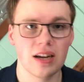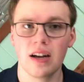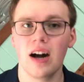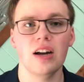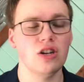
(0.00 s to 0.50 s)

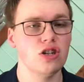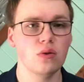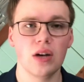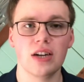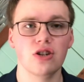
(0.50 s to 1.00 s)
Uh, he showed
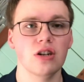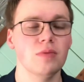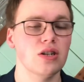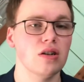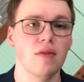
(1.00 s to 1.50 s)
last year he can be
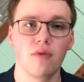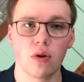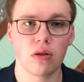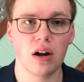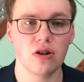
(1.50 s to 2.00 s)
a solid
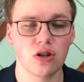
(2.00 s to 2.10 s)
fourth-liner,